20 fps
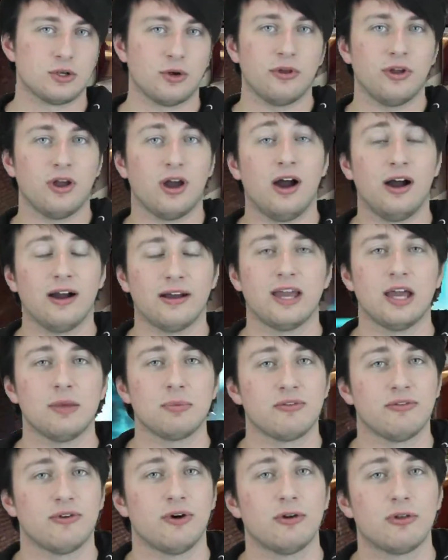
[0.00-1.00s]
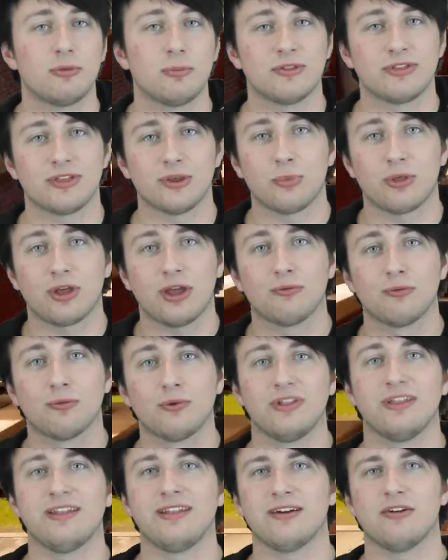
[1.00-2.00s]
Tony Hawk games have always been something I
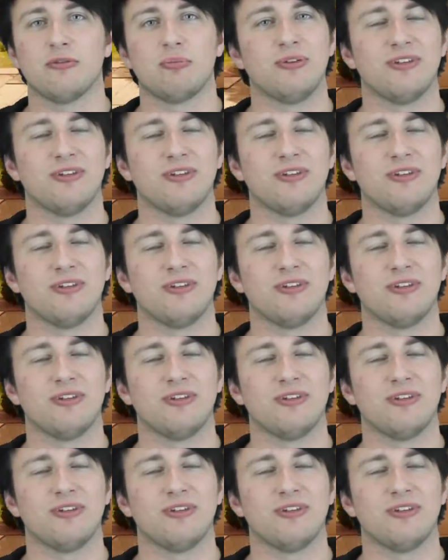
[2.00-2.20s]
really love